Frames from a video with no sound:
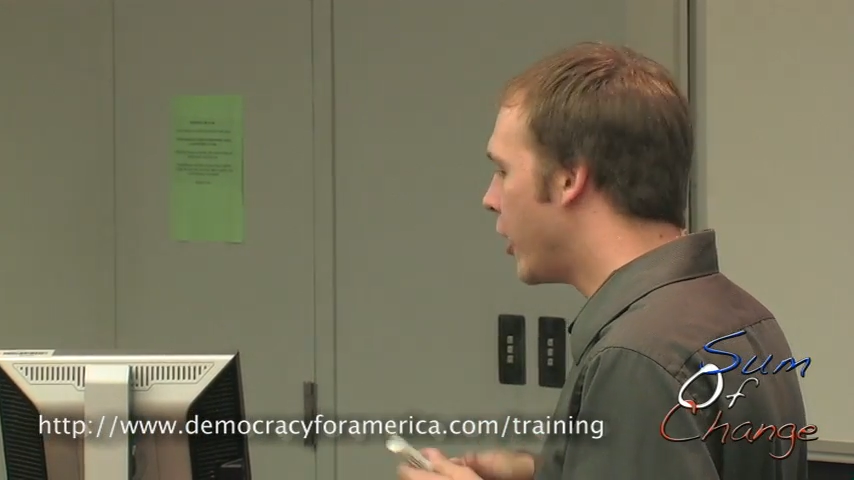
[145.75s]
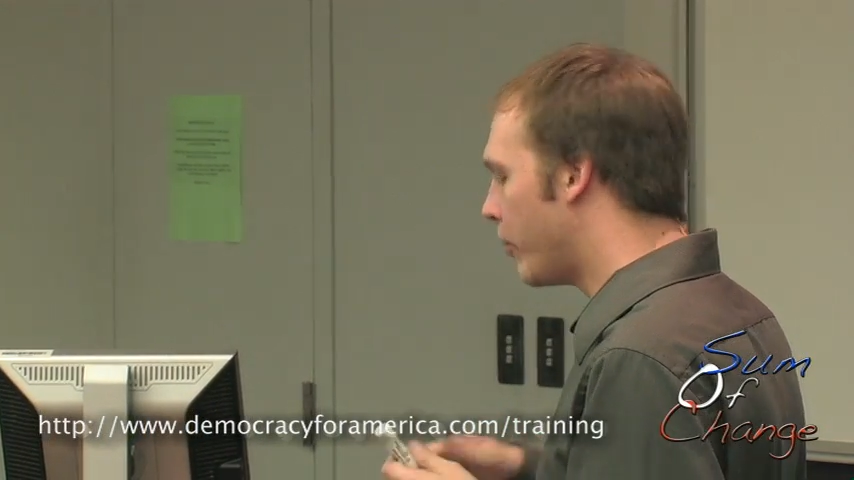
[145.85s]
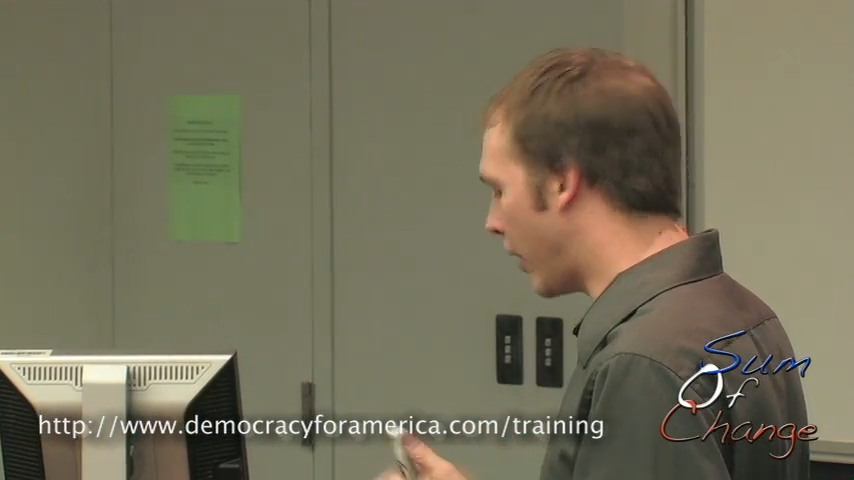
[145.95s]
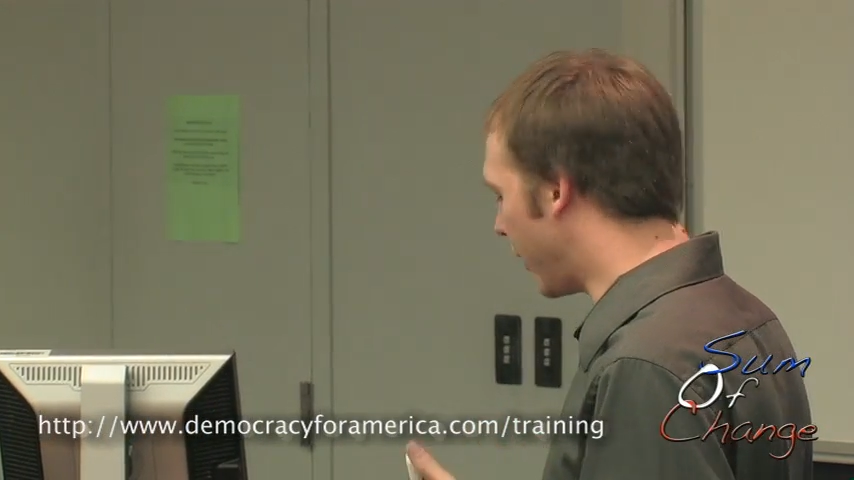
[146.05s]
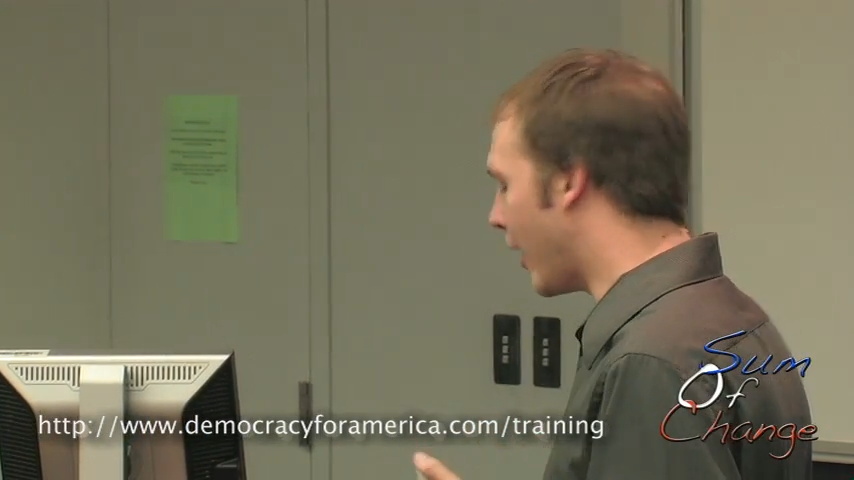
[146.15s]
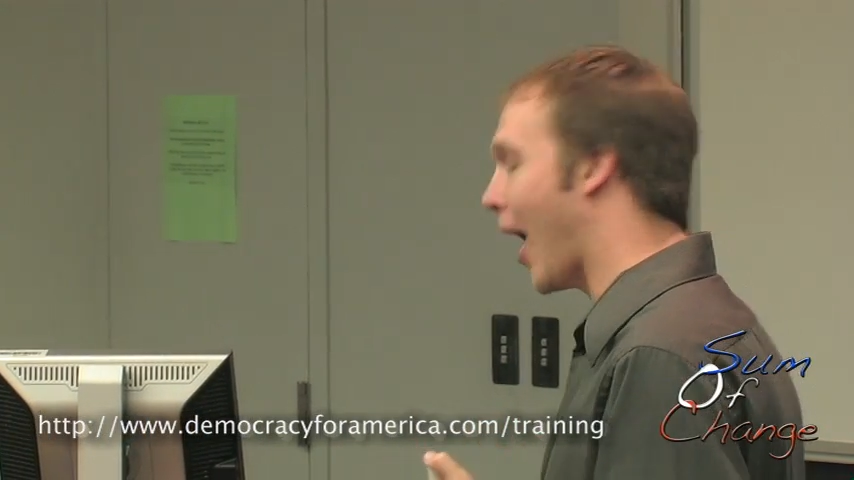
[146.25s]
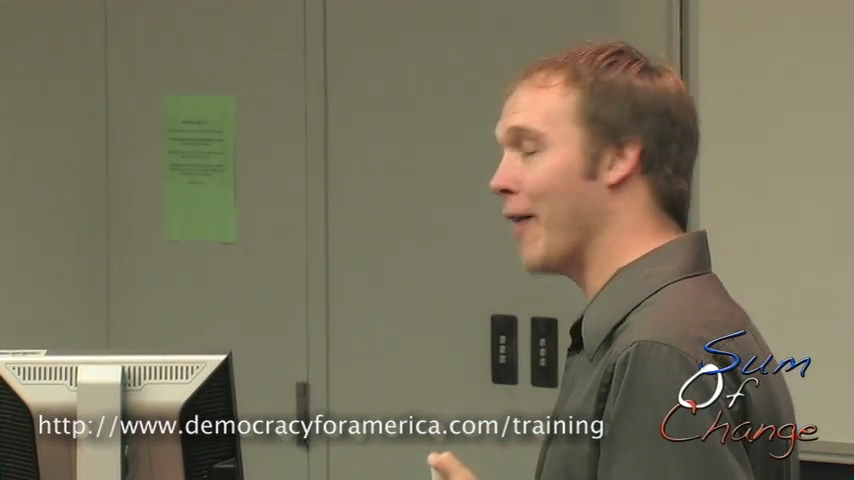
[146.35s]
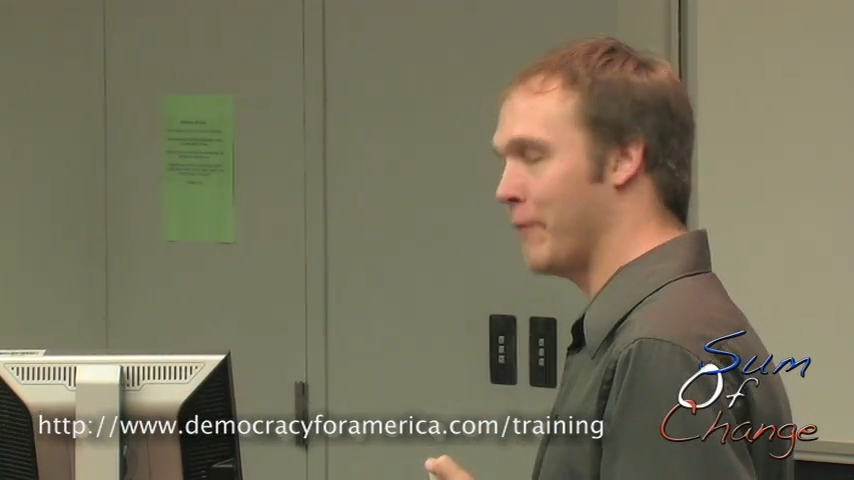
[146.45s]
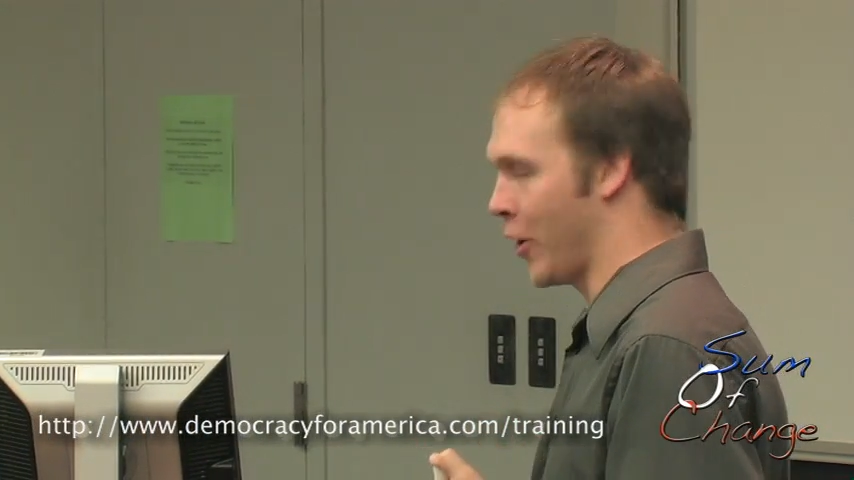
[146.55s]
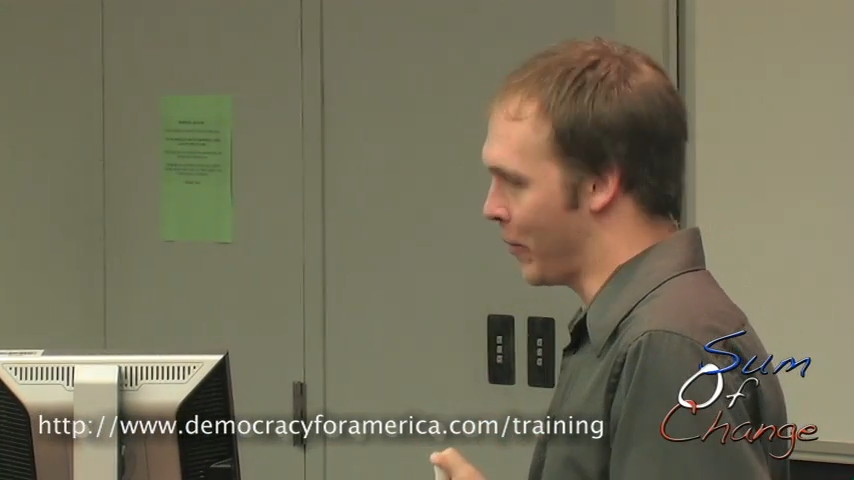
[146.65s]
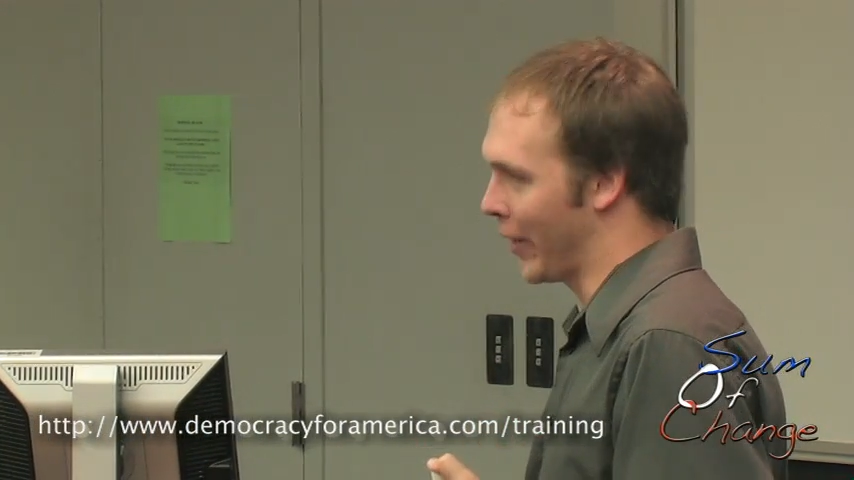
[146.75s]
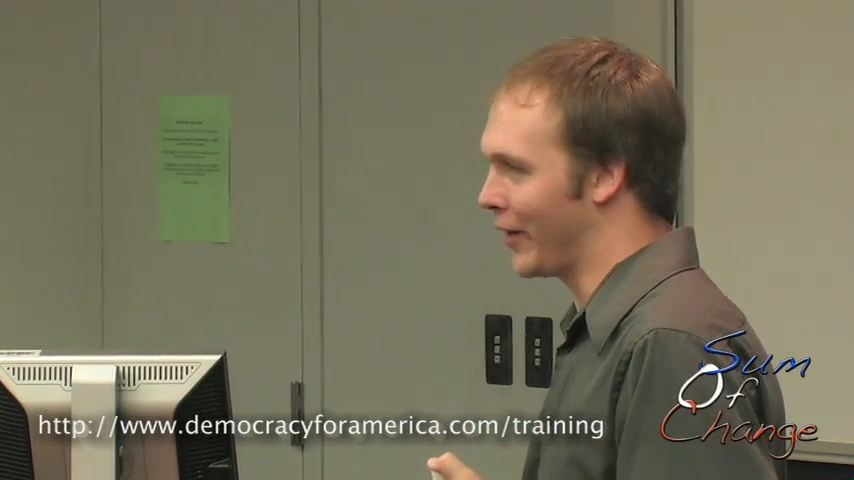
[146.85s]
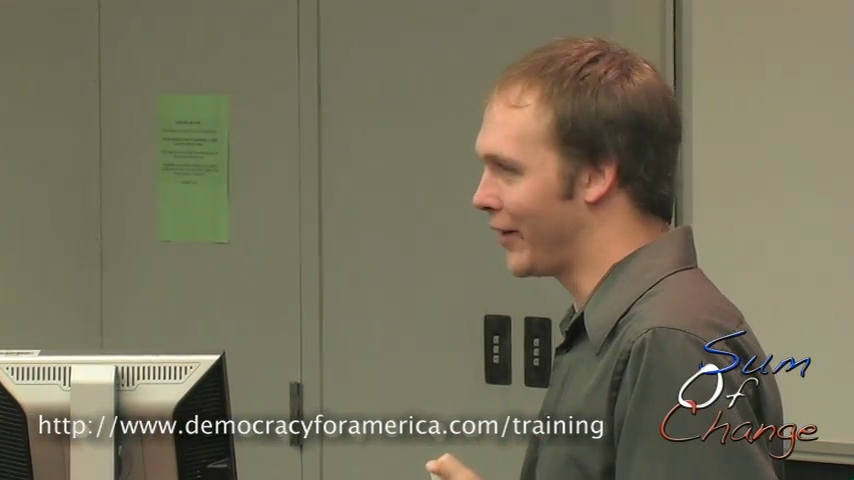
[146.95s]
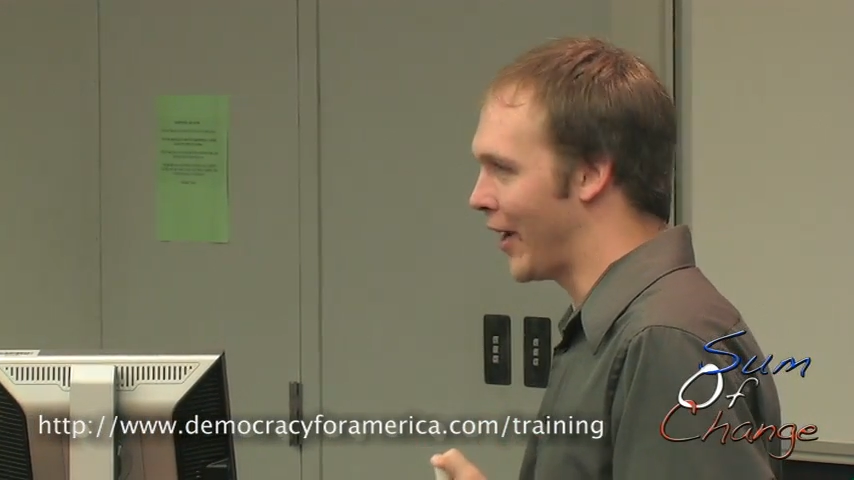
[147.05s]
but not very many.